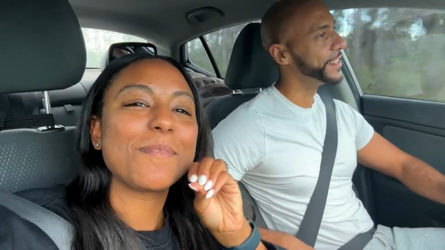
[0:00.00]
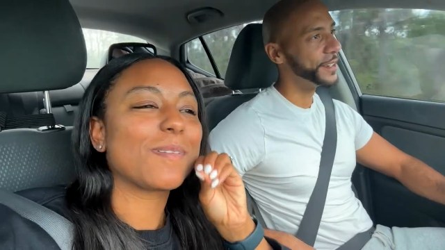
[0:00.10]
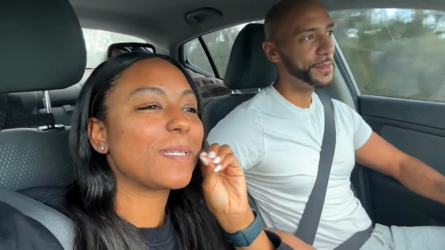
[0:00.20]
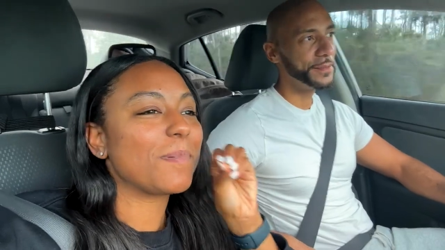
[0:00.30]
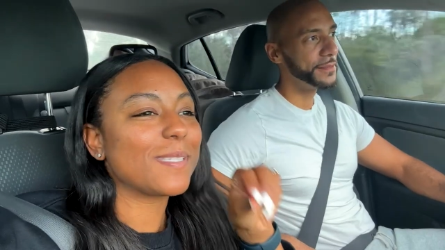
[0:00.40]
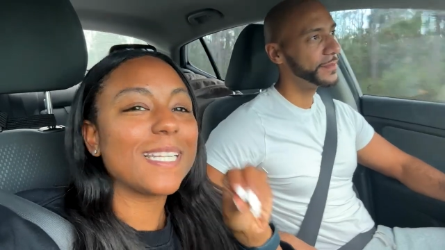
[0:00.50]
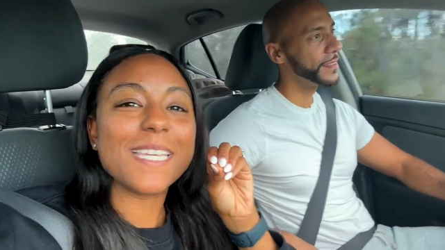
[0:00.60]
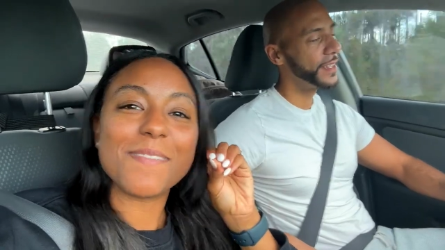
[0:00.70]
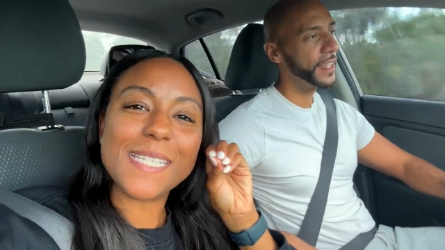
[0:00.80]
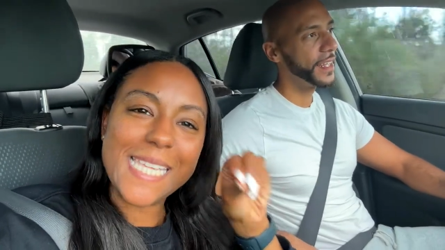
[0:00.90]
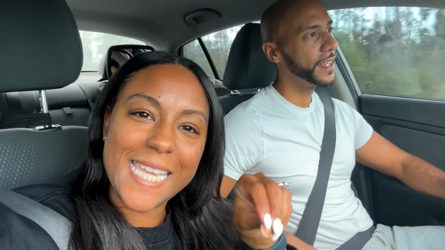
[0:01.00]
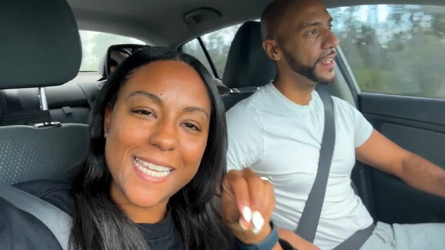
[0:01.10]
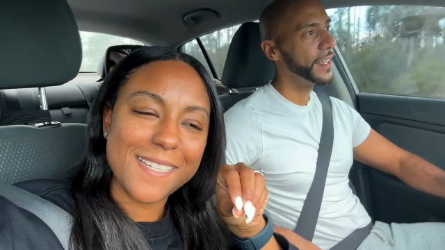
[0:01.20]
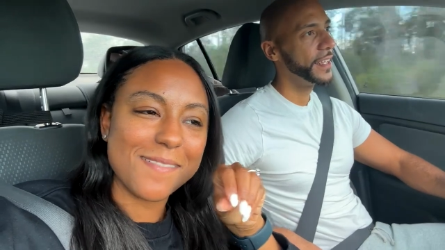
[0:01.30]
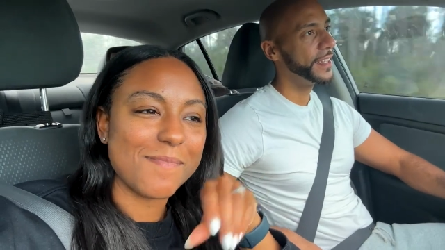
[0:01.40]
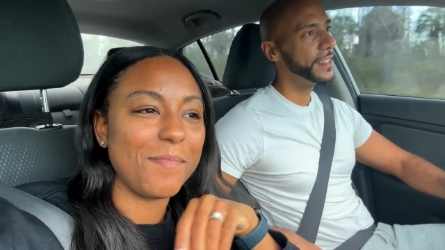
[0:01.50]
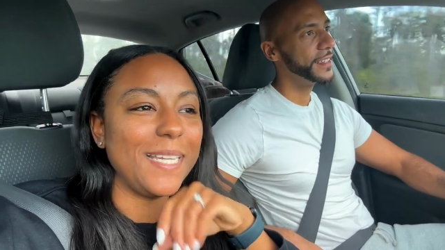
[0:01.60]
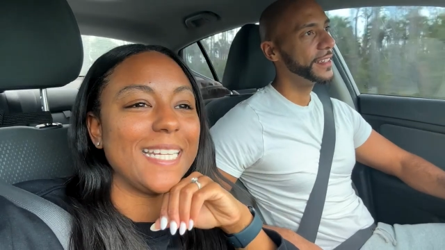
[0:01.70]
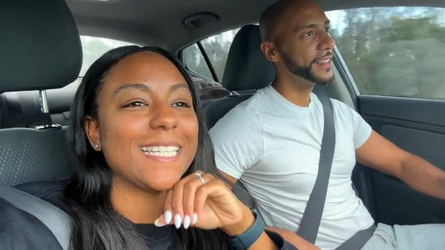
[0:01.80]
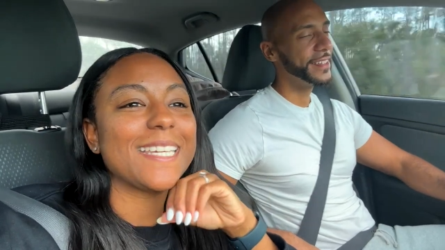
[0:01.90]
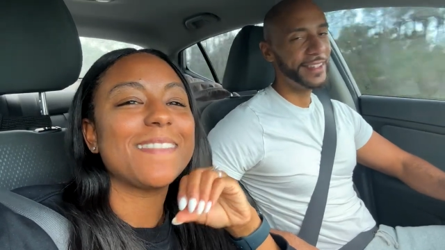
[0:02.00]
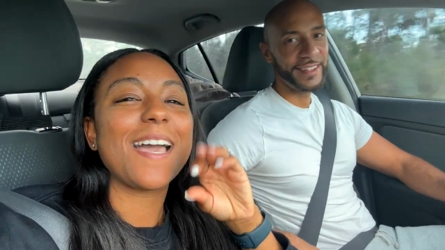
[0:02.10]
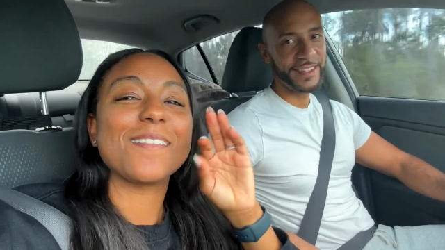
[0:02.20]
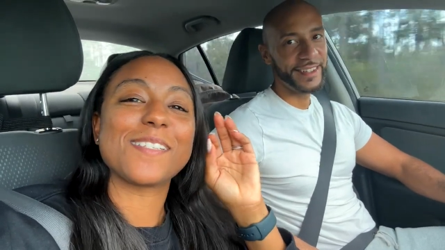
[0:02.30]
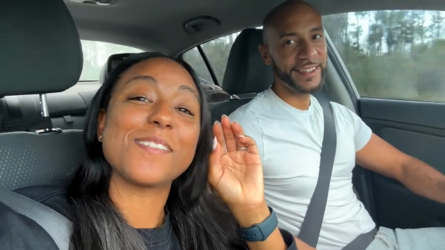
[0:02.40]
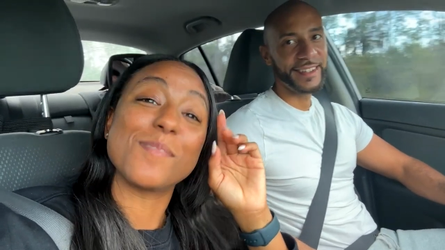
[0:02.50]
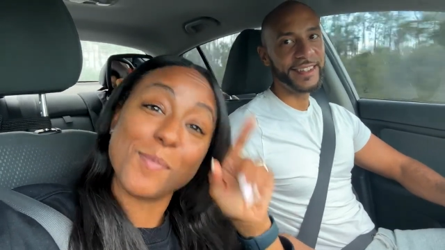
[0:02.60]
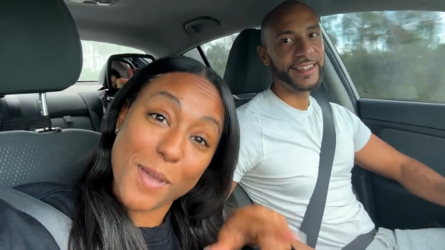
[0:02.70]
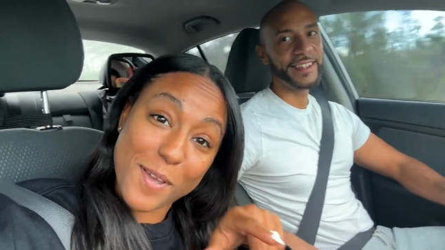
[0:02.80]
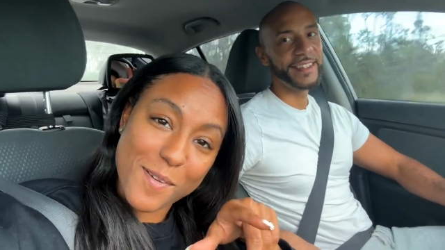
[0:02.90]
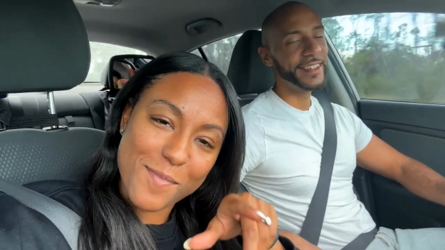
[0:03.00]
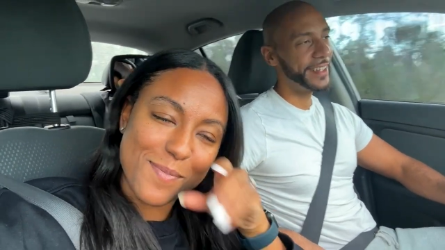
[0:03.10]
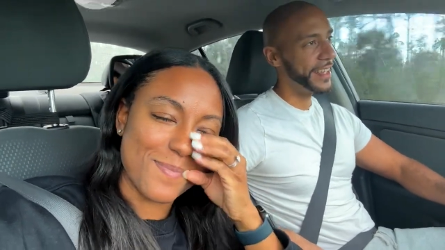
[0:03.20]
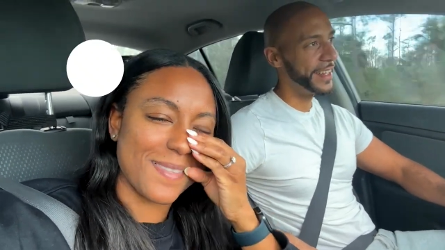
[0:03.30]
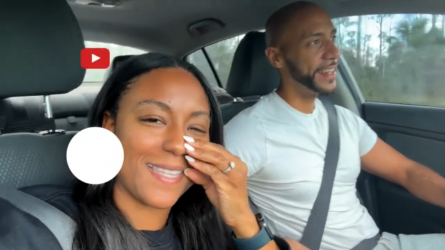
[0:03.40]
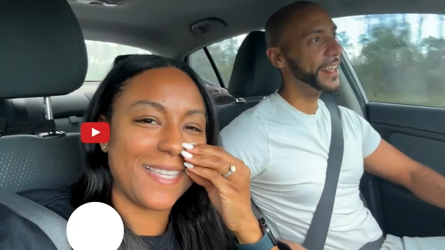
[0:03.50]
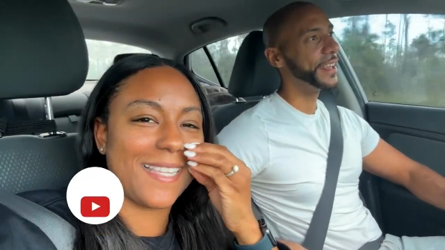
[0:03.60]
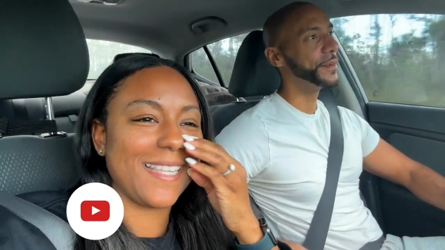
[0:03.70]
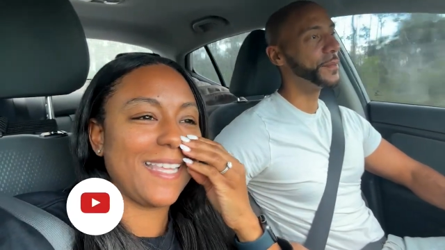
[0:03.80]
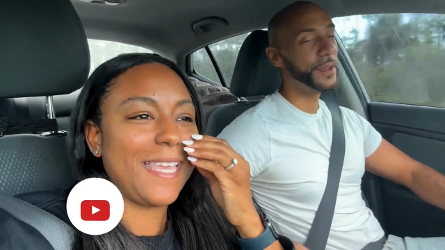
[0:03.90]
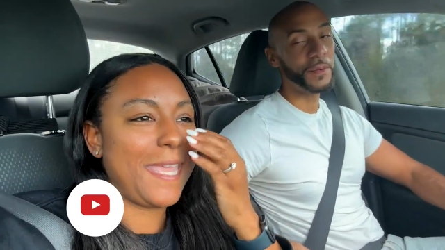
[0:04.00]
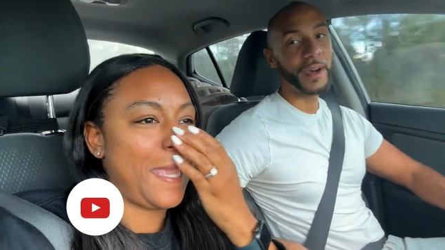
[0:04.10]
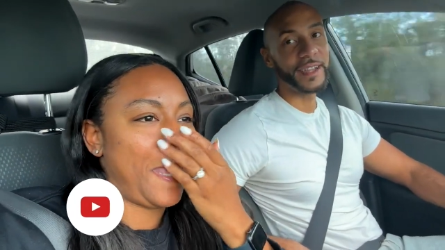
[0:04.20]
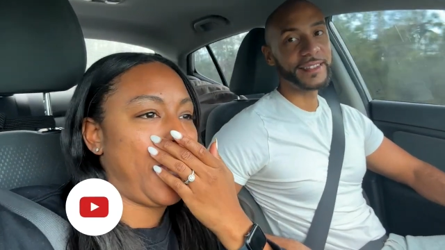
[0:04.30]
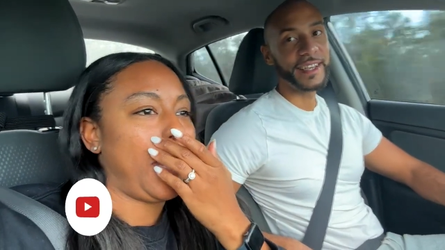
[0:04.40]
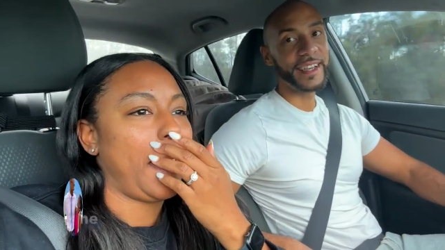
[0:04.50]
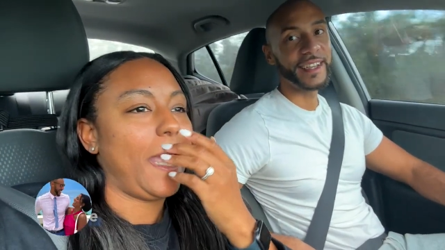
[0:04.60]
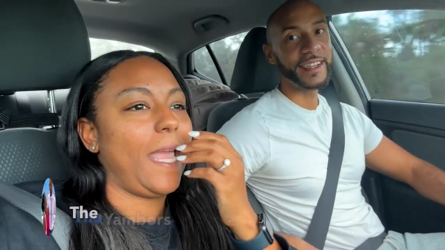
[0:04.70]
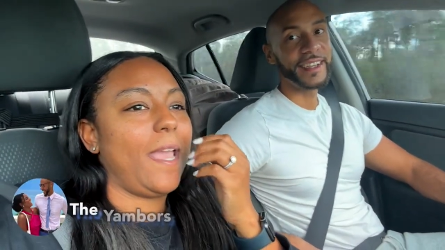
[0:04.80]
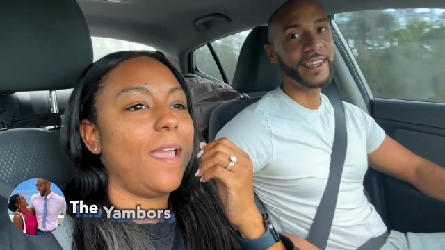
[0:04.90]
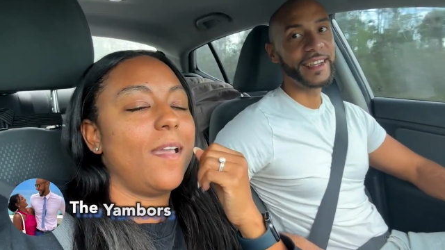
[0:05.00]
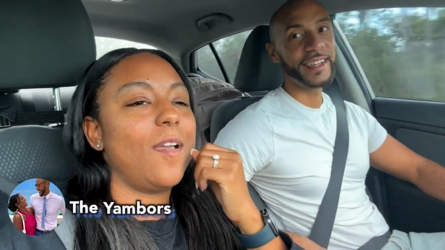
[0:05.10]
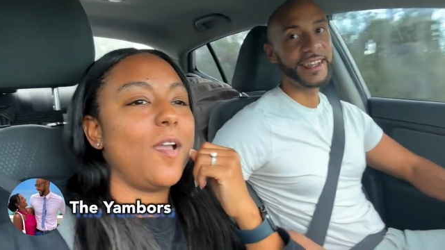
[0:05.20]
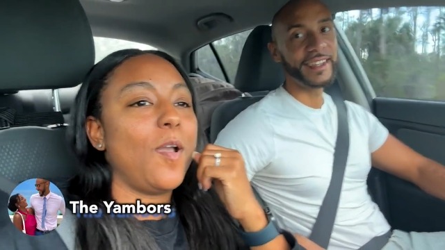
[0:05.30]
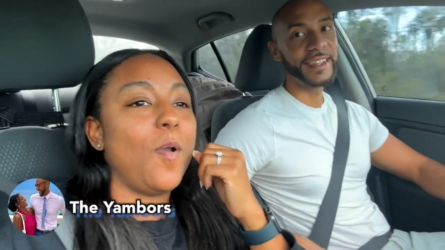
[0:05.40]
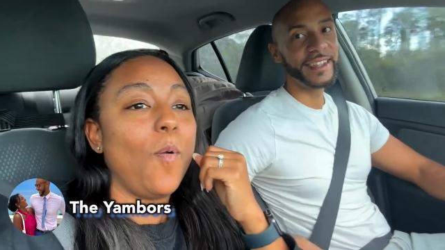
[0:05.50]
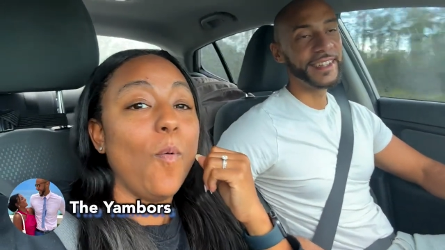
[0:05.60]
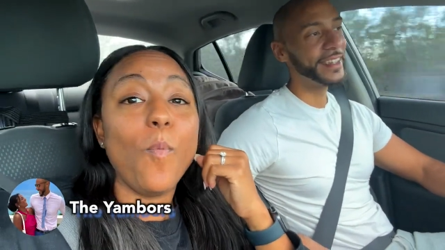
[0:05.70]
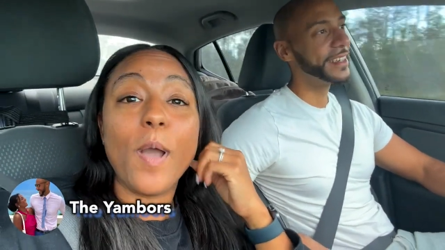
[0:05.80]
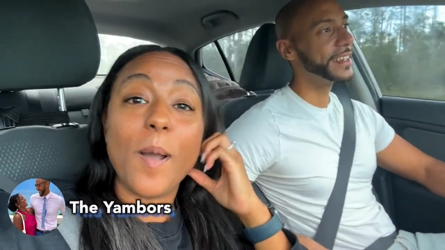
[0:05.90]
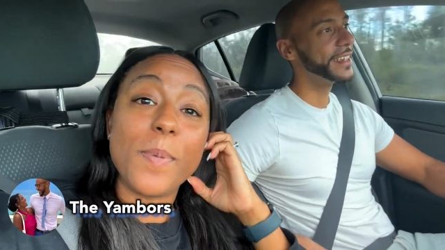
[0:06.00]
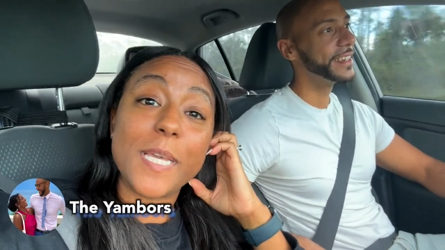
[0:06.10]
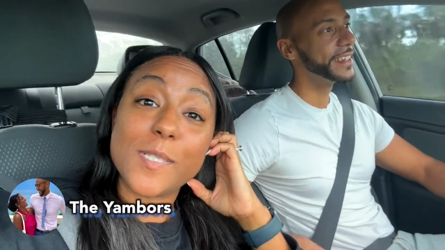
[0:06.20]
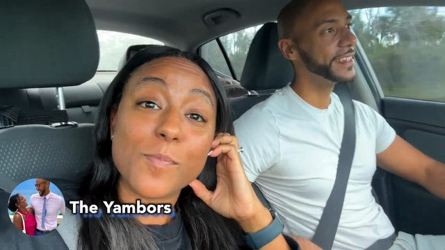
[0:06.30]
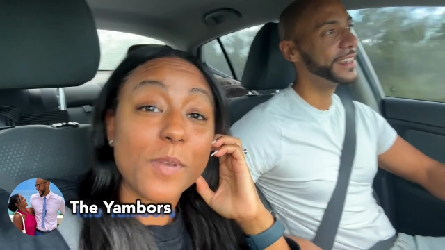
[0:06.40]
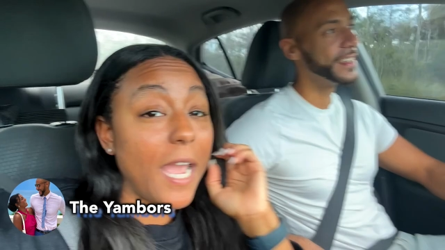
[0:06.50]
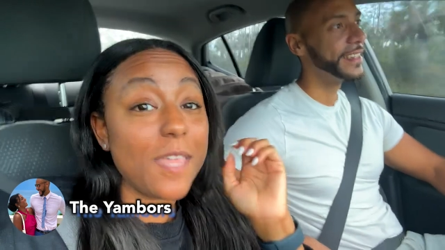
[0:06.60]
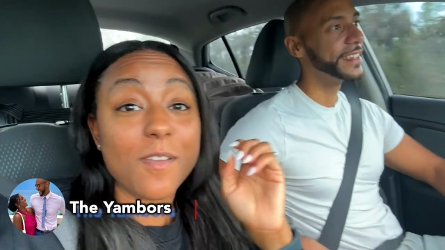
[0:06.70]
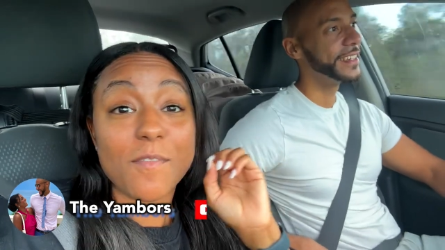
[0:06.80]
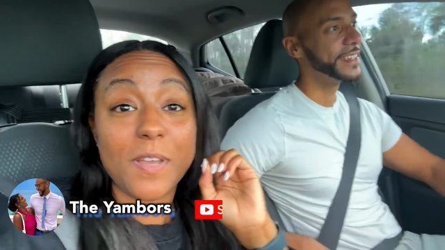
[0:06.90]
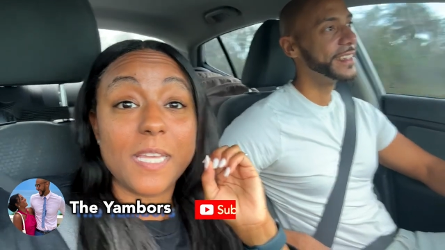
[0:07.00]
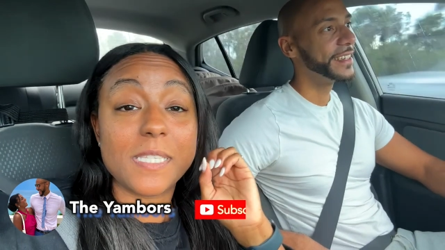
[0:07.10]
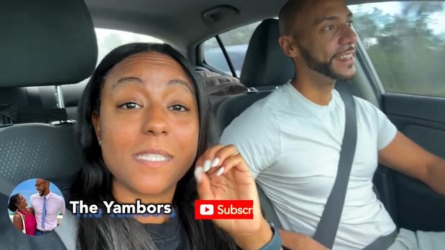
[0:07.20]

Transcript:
Speaker 1: were supposed to leave at 10. He didn't leave the house until 12. And
Speaker 2: why is that?
Speaker 1: Well, because neither of us